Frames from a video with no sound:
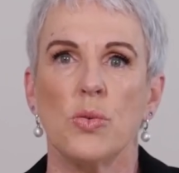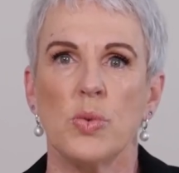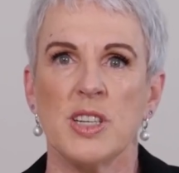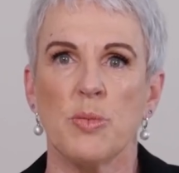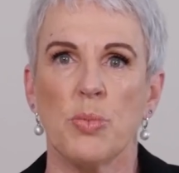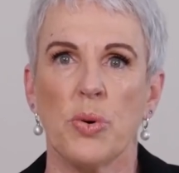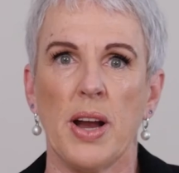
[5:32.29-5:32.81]

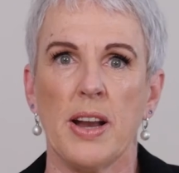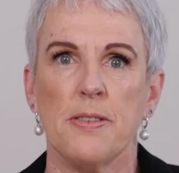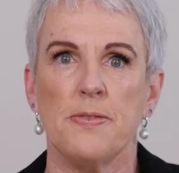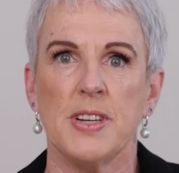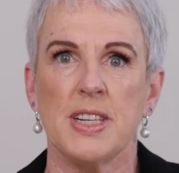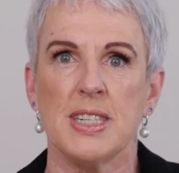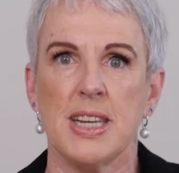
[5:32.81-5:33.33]
respirator
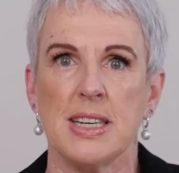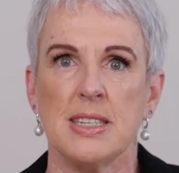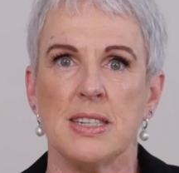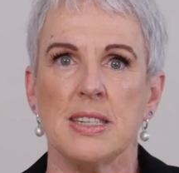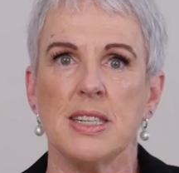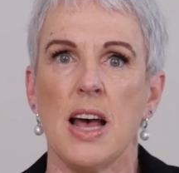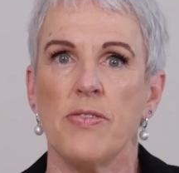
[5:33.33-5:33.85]
fit
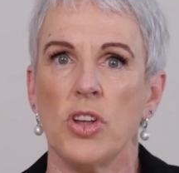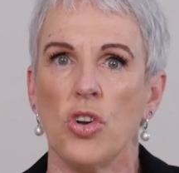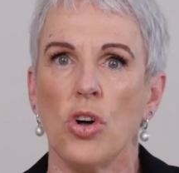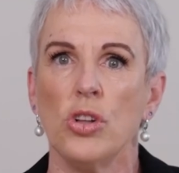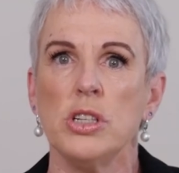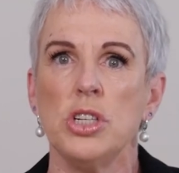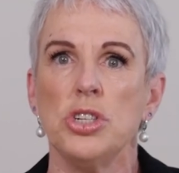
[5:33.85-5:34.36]
testers have the
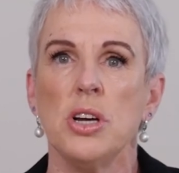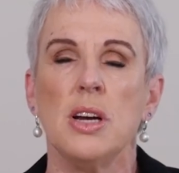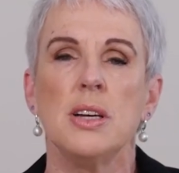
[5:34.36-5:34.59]
knowledge,